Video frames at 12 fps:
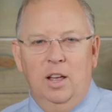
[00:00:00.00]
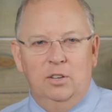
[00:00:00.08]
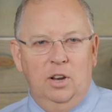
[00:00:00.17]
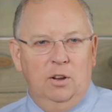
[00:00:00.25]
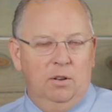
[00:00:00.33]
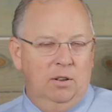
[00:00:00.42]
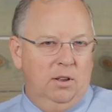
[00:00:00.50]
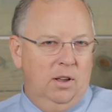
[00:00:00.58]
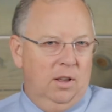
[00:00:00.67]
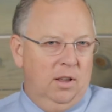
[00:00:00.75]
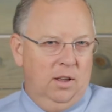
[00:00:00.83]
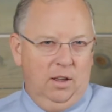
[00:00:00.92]
so I go,
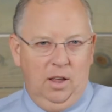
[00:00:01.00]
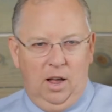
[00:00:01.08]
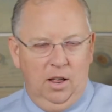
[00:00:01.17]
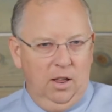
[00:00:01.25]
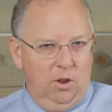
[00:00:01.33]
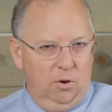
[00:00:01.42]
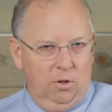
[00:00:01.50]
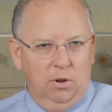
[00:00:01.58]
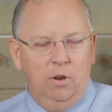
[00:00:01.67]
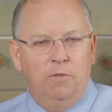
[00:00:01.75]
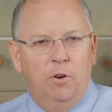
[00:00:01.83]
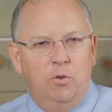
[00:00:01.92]
uh, uh, you
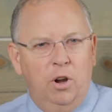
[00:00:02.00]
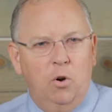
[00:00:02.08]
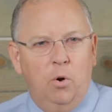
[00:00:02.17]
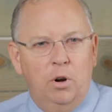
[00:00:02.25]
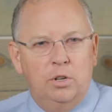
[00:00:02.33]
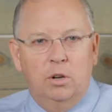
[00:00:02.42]
looking for drink orders?